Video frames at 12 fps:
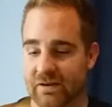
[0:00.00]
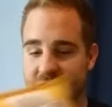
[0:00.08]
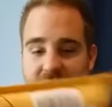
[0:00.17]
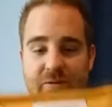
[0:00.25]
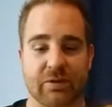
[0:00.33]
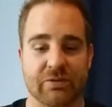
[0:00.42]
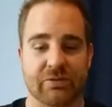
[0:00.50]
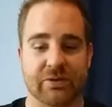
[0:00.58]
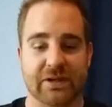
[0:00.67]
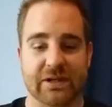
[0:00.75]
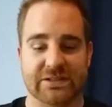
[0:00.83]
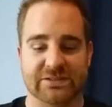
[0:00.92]
it took about
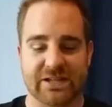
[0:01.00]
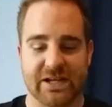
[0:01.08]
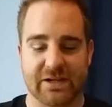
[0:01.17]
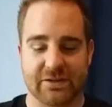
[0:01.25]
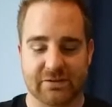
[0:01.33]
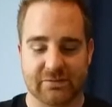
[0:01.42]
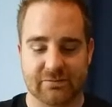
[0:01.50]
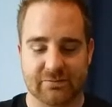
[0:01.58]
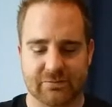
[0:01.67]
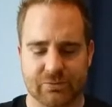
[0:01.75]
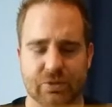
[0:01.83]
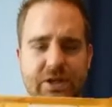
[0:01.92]
three days to get it.
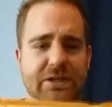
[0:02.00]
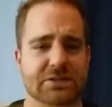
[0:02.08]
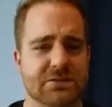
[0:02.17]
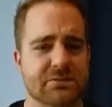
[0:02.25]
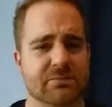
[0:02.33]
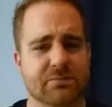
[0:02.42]
Four days?